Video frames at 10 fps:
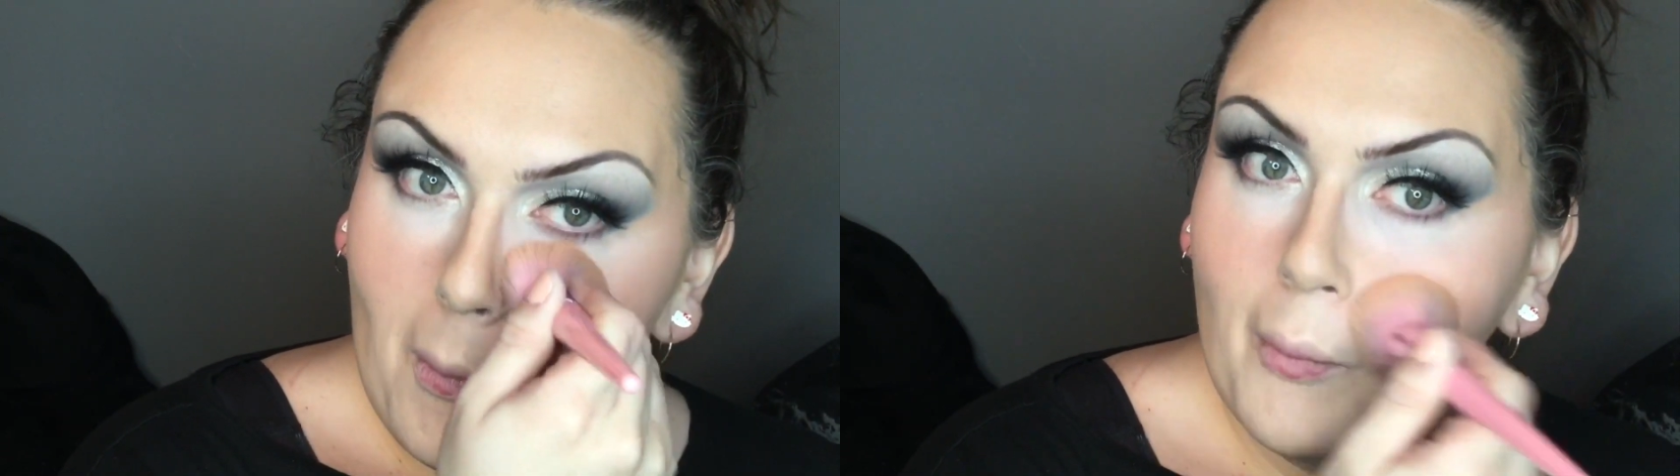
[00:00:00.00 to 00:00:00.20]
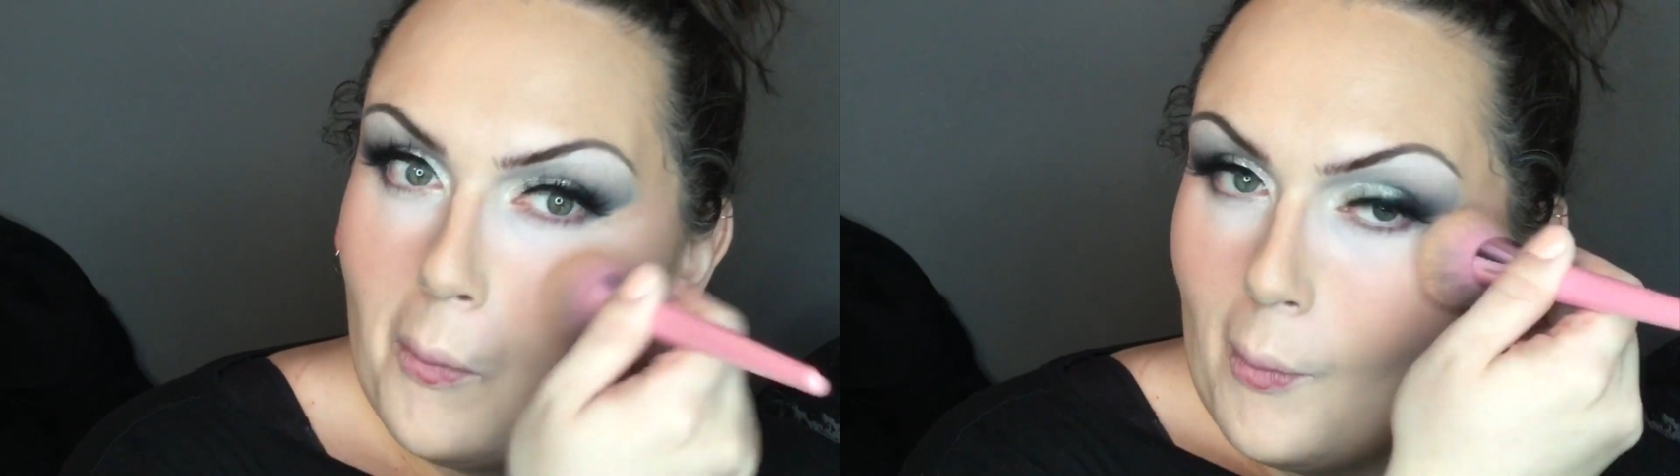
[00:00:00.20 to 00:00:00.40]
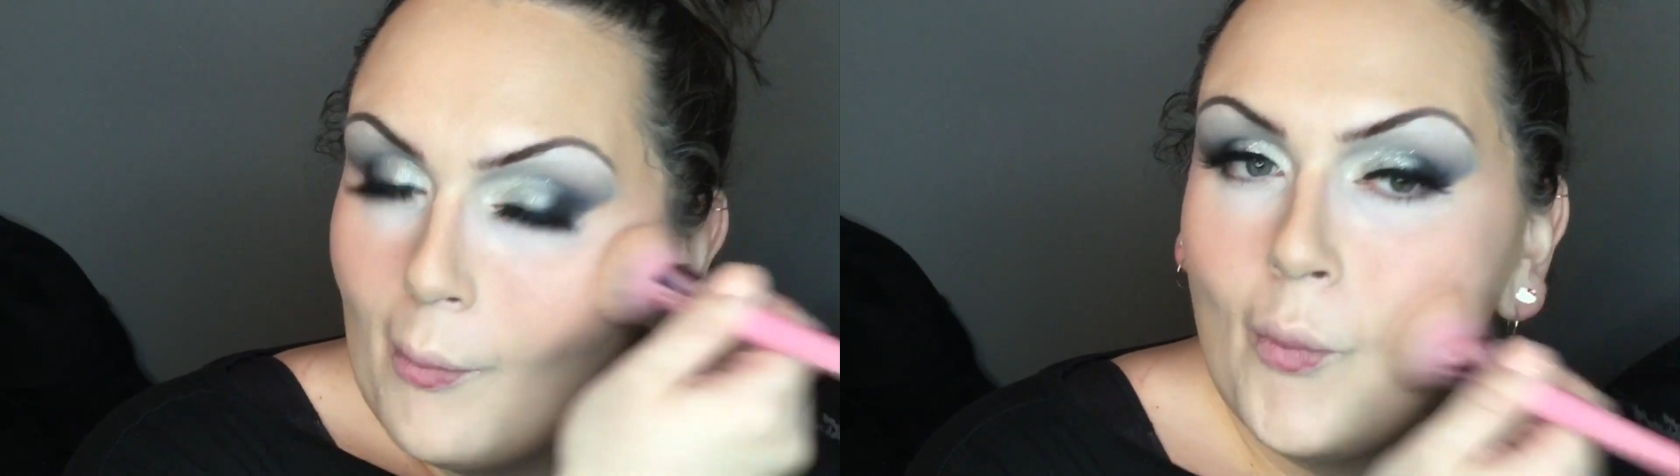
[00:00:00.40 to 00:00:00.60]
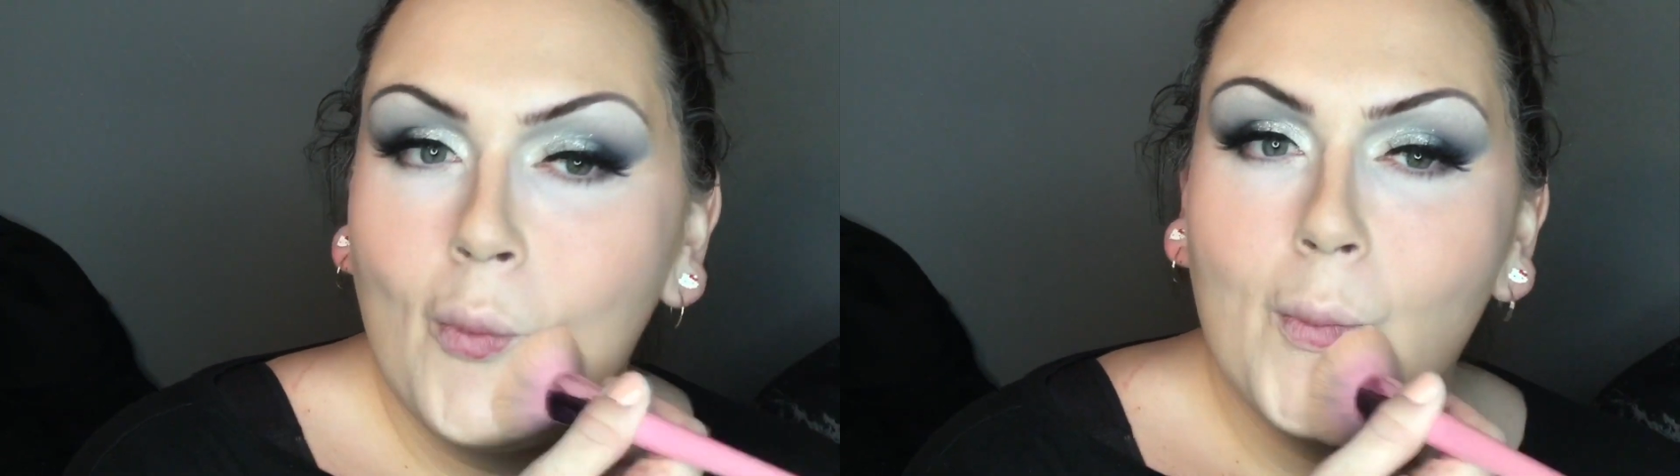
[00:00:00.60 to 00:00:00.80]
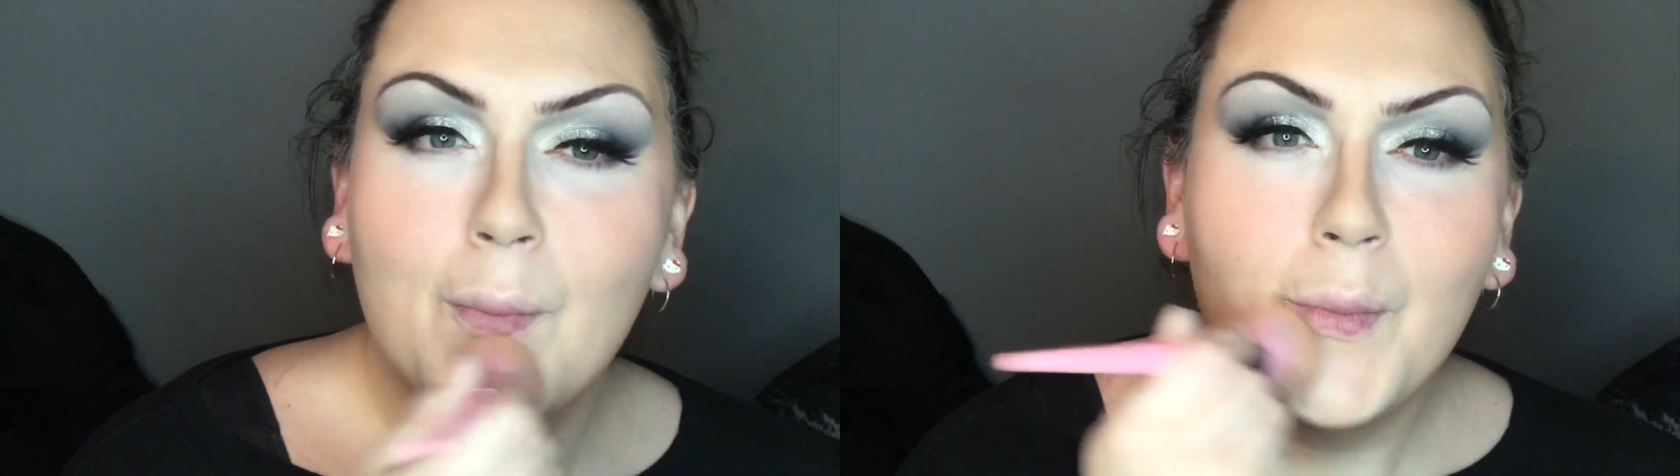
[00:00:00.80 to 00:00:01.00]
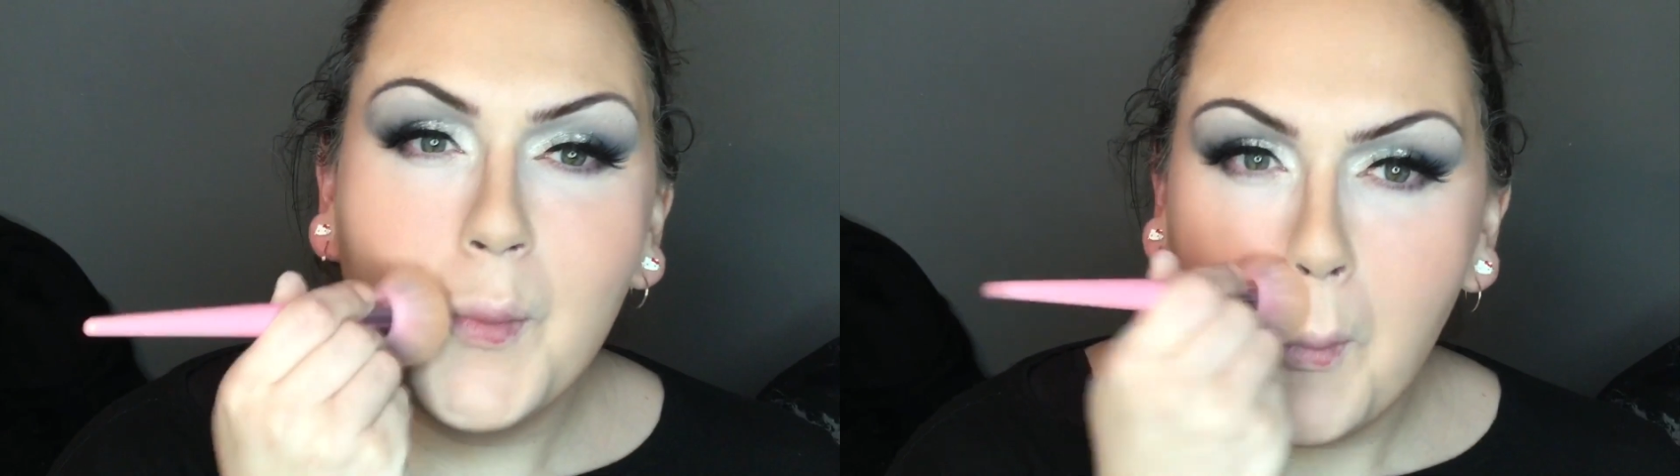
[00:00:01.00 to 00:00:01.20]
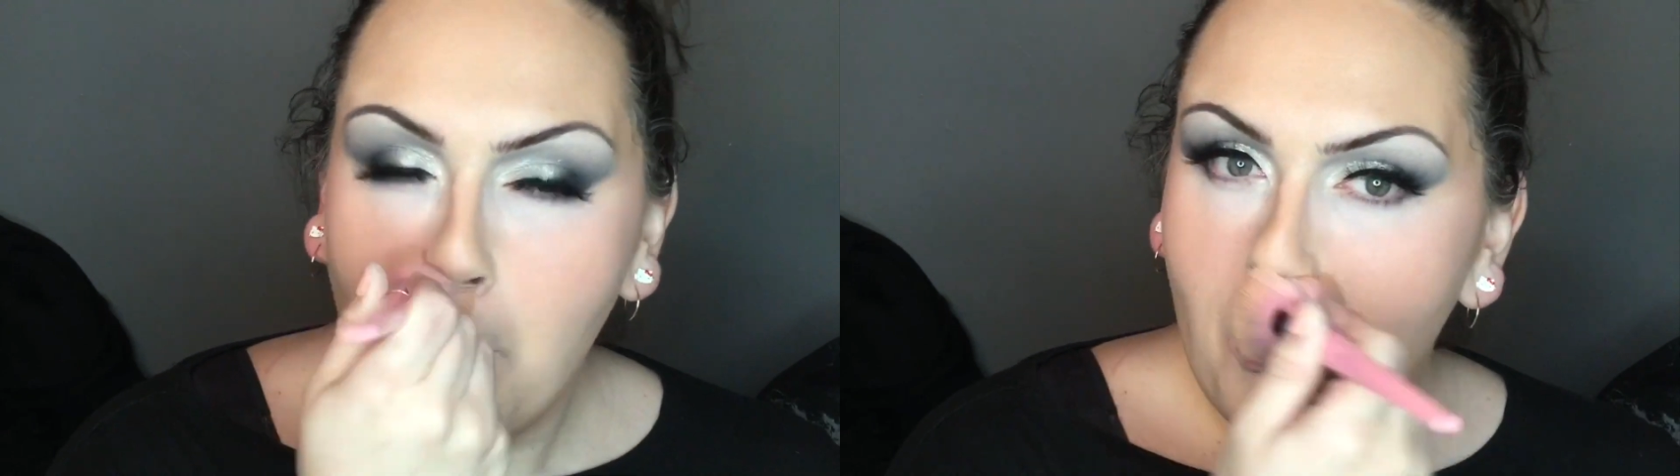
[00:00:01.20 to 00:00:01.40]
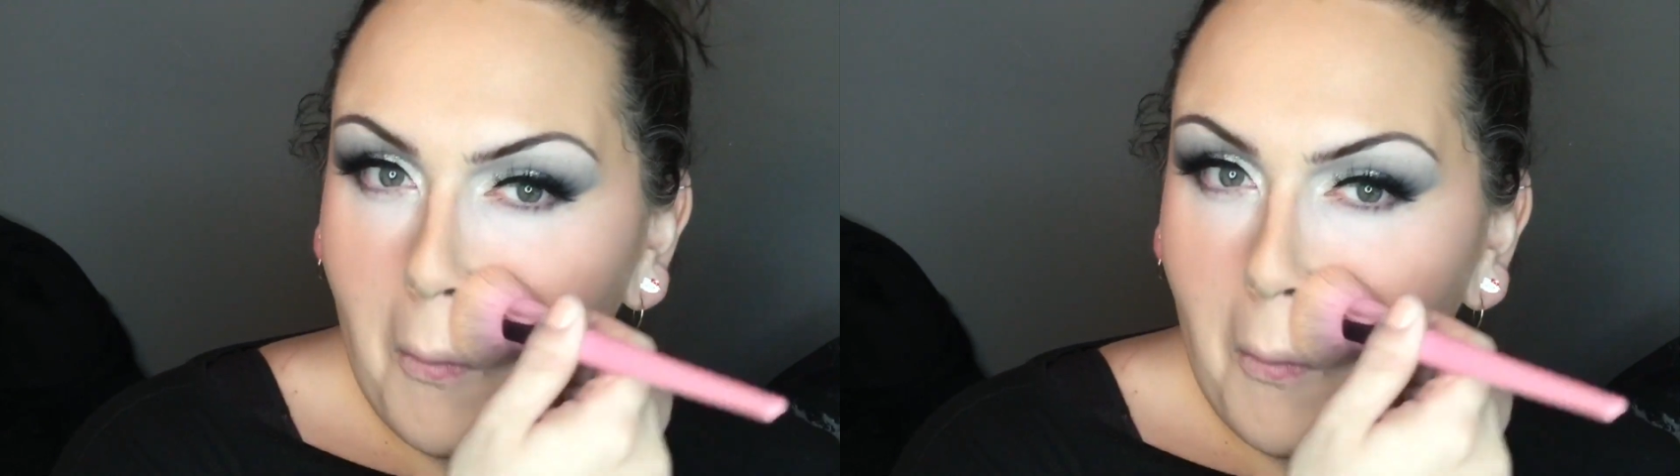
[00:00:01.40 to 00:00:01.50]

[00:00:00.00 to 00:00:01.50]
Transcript: I did